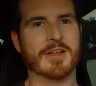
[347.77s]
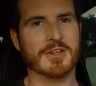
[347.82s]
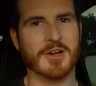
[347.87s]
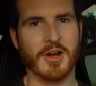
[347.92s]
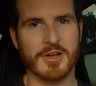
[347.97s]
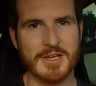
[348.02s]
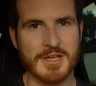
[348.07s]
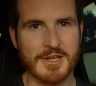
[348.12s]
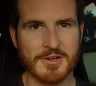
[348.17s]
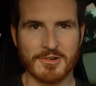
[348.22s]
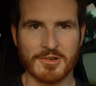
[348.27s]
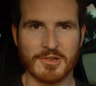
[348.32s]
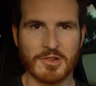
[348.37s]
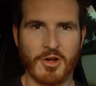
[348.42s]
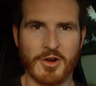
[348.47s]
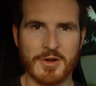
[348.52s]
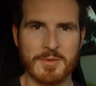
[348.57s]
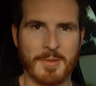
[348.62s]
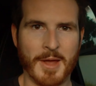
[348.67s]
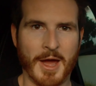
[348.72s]
You know, you hear a
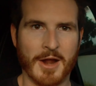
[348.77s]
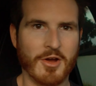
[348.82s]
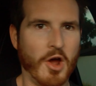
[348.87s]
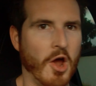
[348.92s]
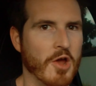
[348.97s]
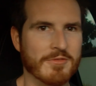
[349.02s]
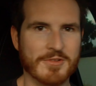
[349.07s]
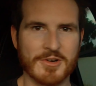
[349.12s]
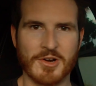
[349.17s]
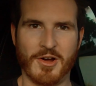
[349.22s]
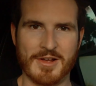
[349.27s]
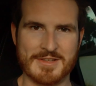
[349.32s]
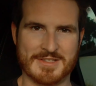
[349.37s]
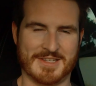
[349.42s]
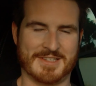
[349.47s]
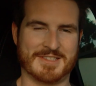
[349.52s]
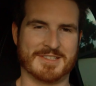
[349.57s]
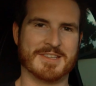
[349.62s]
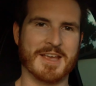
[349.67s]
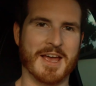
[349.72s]
lot about overnight
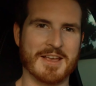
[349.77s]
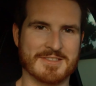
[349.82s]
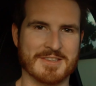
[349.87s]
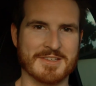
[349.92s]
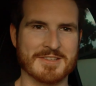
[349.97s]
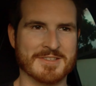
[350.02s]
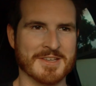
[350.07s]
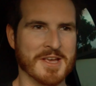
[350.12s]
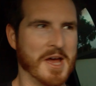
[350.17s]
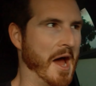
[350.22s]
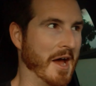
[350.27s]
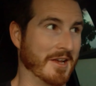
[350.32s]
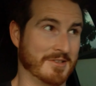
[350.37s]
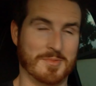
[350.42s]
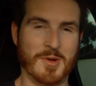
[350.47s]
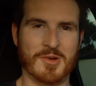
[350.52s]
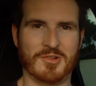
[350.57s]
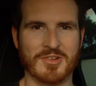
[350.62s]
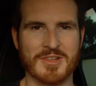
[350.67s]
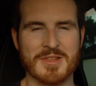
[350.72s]
successes,
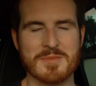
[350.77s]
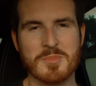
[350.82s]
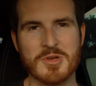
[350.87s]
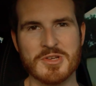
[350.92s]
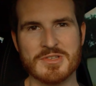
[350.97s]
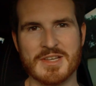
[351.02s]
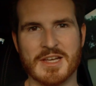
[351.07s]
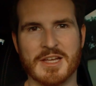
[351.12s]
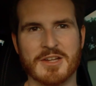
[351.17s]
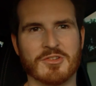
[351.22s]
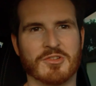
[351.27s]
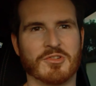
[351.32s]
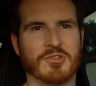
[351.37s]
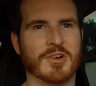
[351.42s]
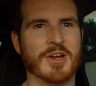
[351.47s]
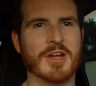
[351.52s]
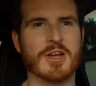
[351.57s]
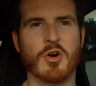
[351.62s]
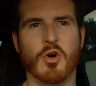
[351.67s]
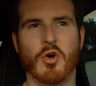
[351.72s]
especially in the music
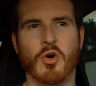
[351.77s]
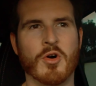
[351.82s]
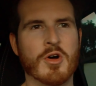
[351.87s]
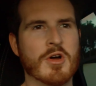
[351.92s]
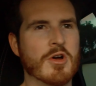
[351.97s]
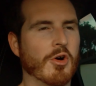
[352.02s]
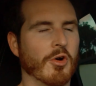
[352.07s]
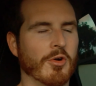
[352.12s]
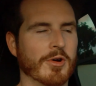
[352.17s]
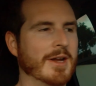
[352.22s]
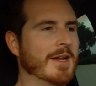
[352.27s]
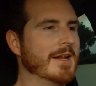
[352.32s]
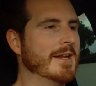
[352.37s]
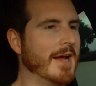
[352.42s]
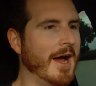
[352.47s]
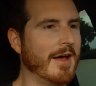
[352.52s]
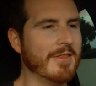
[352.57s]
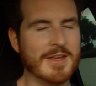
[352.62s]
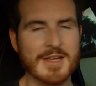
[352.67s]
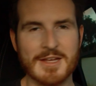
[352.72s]
industry or, or in
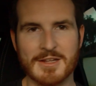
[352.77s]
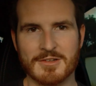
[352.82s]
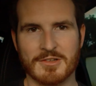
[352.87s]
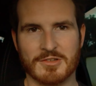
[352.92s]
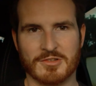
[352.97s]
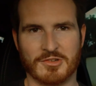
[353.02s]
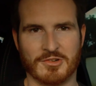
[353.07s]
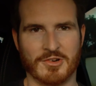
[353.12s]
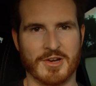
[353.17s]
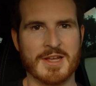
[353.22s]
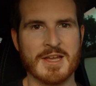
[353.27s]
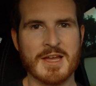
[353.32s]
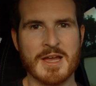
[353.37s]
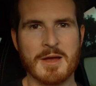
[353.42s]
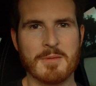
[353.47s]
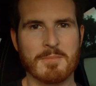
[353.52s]
any other industry,